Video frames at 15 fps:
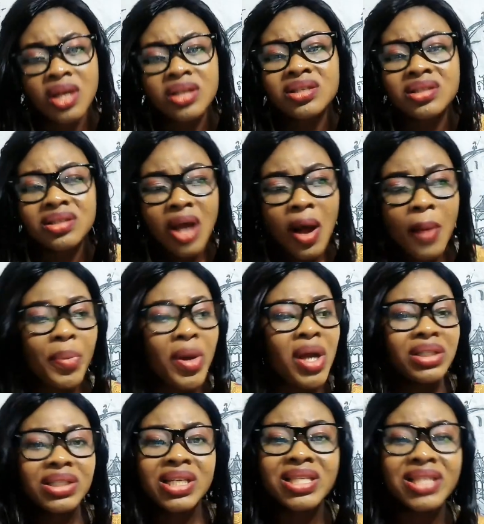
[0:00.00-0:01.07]
Stop
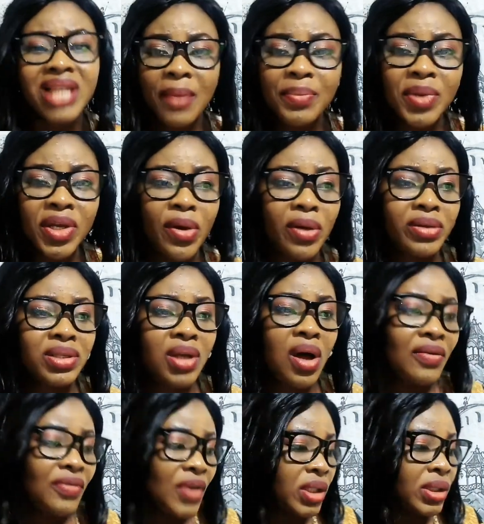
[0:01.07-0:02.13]
disturbing
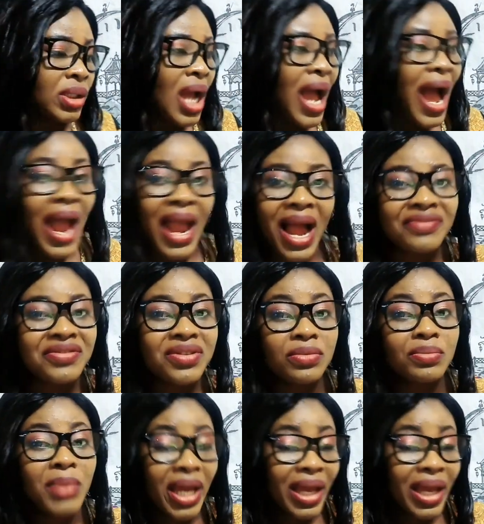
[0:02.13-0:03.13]
yourself on I have to